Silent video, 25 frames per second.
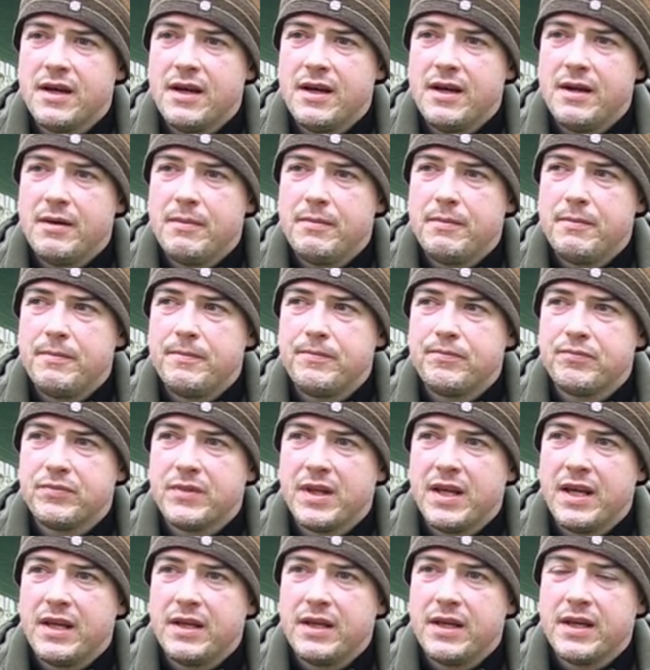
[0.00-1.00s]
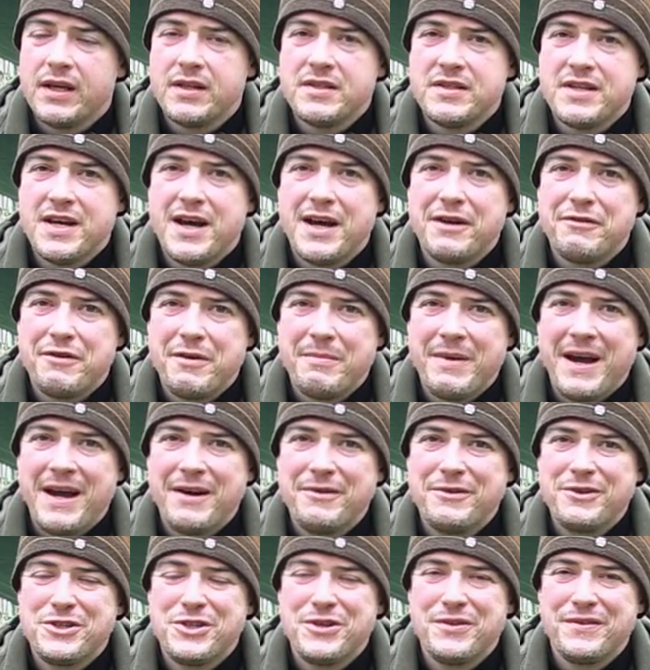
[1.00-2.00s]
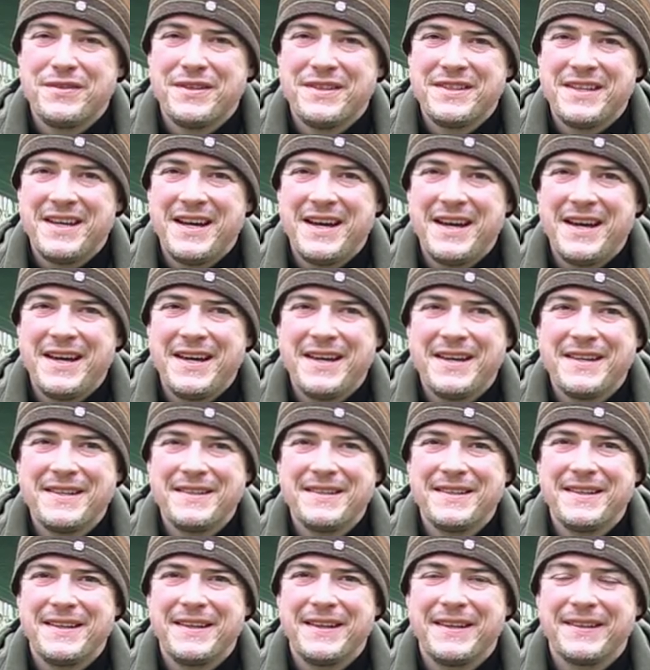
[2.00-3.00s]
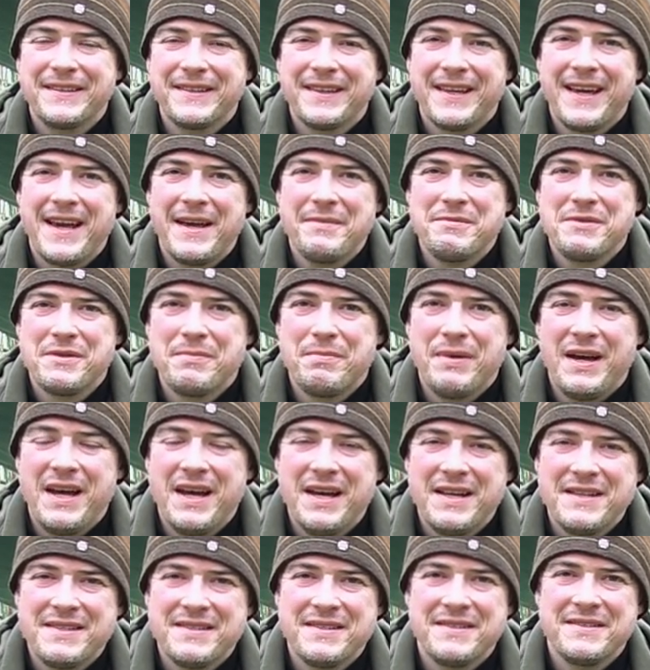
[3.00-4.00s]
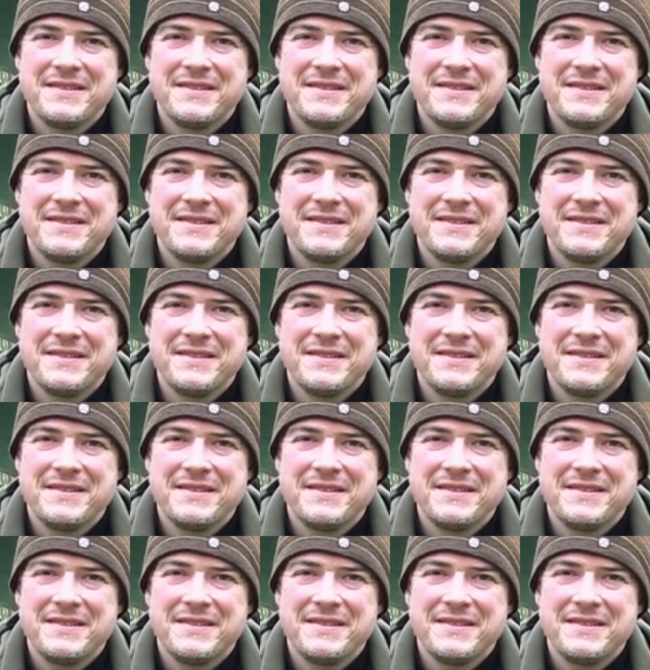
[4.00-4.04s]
You can tire him out during the day and he'll get into bed,